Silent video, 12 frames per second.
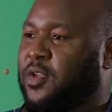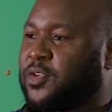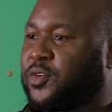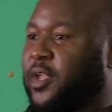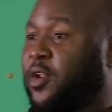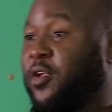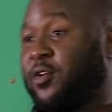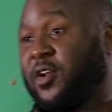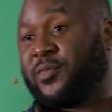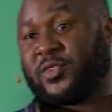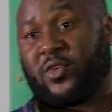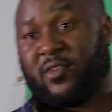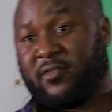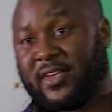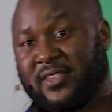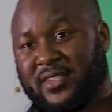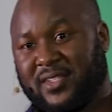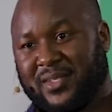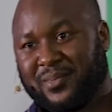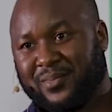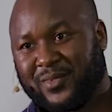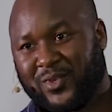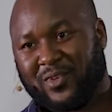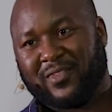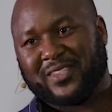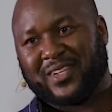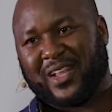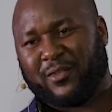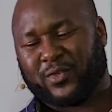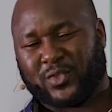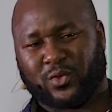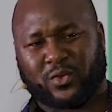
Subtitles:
So he enrolled me to university. University life was